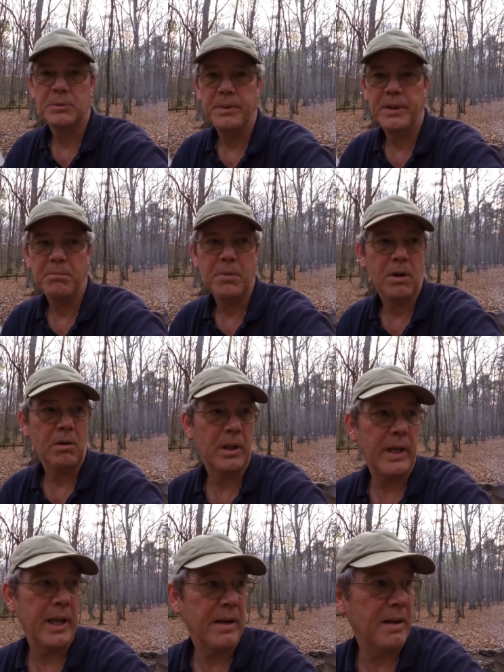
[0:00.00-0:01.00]
it's me and Burl
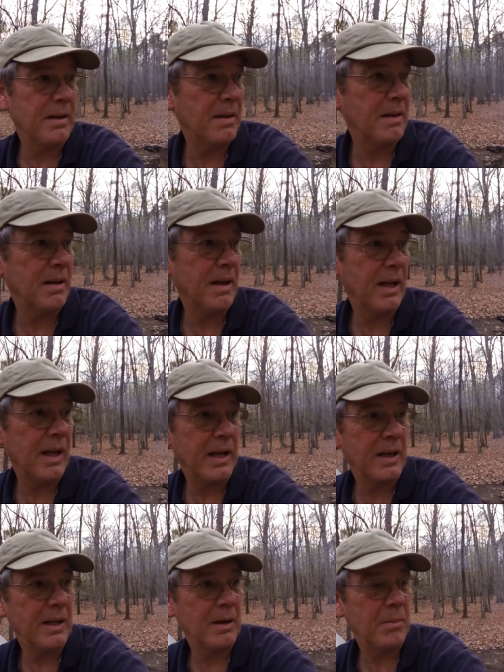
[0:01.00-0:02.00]
again
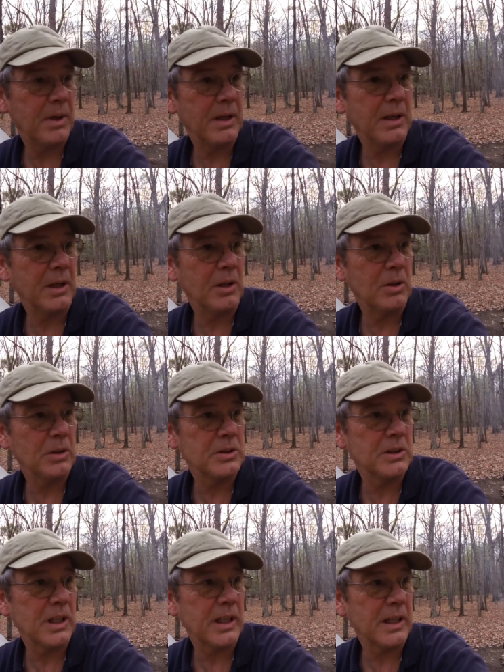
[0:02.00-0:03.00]
and um, uh, it
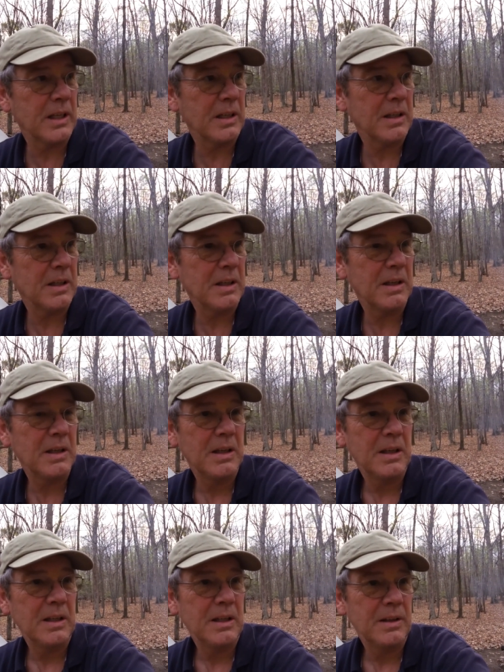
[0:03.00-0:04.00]
looks like
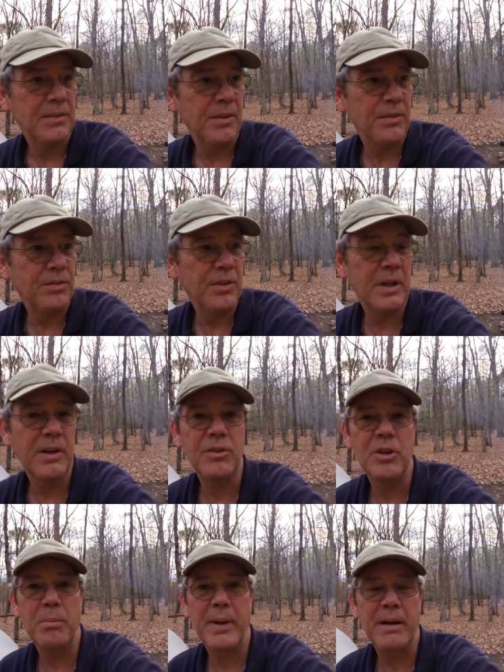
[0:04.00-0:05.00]
the sun
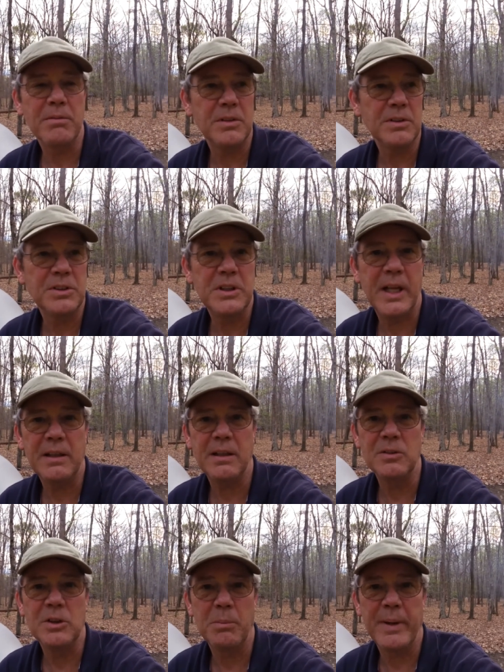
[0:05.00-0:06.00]
is about to set
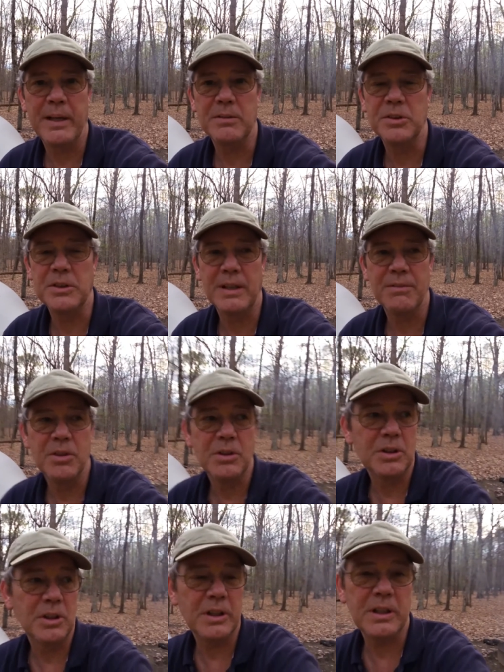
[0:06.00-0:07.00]
it's about
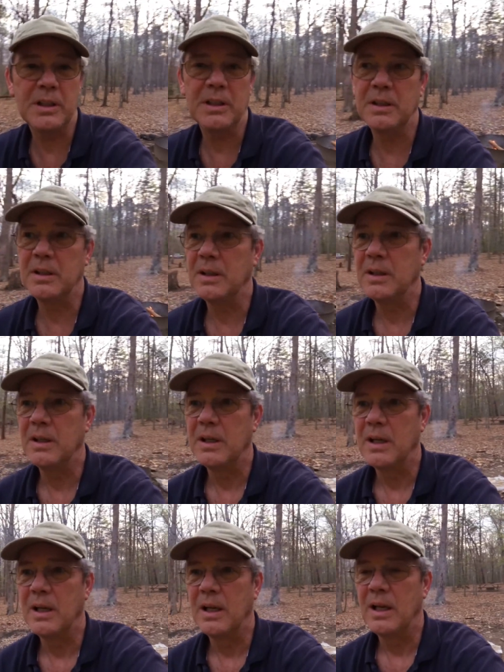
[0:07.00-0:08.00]
7:30.
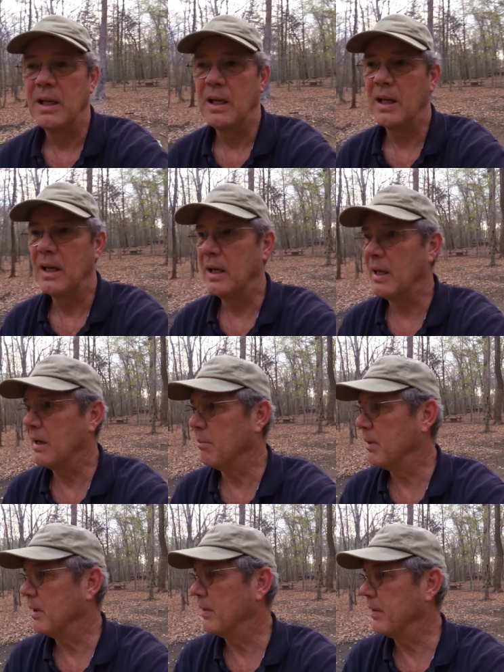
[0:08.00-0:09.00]
Um,
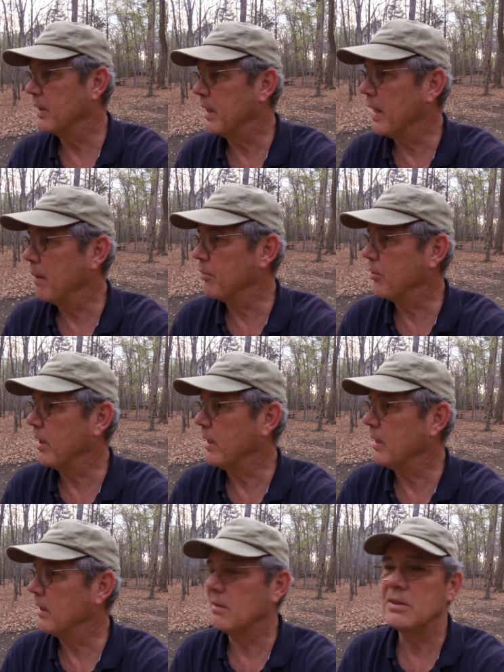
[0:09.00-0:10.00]
the
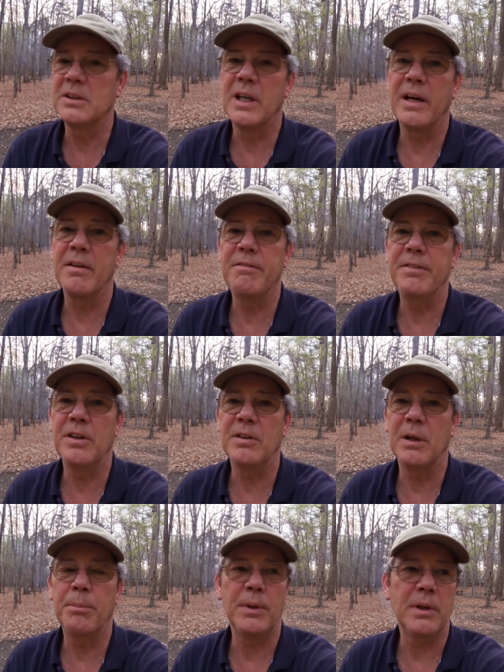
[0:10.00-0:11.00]
campsite here is kind of
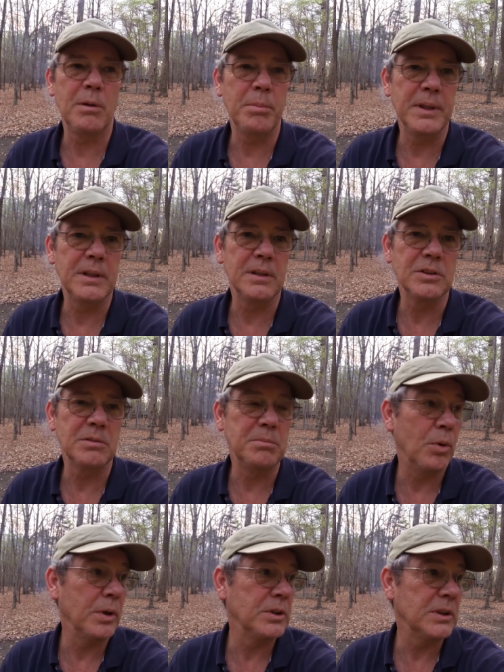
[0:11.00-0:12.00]
filled up a little bit there's some
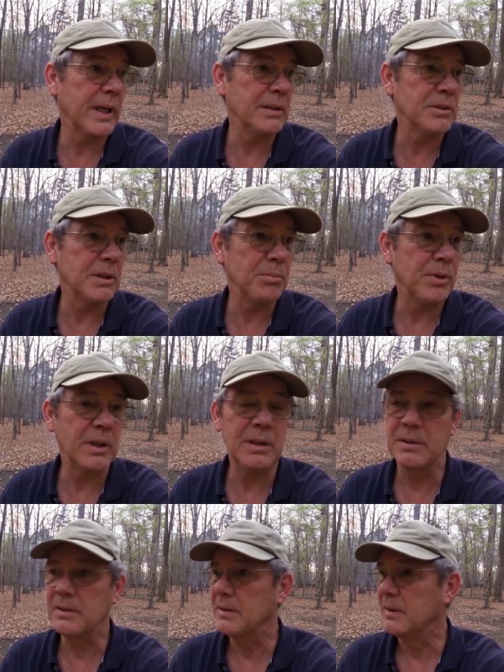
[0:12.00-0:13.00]
Boy Scouts up there
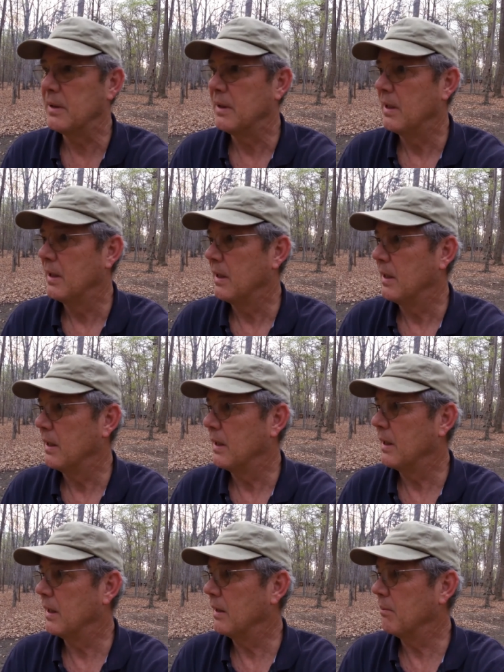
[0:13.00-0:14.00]

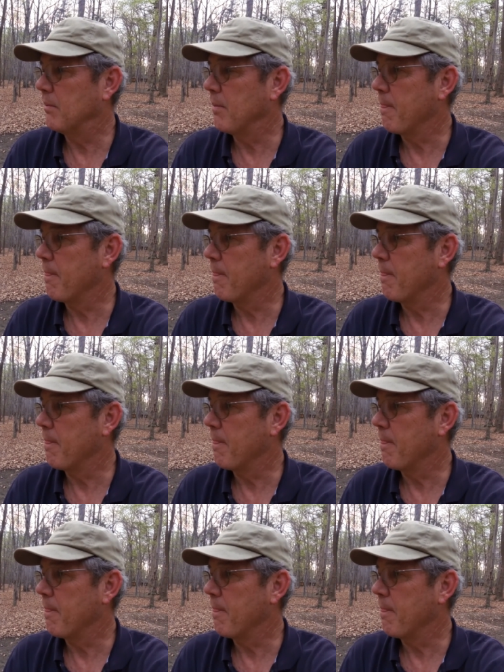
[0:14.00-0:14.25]
um,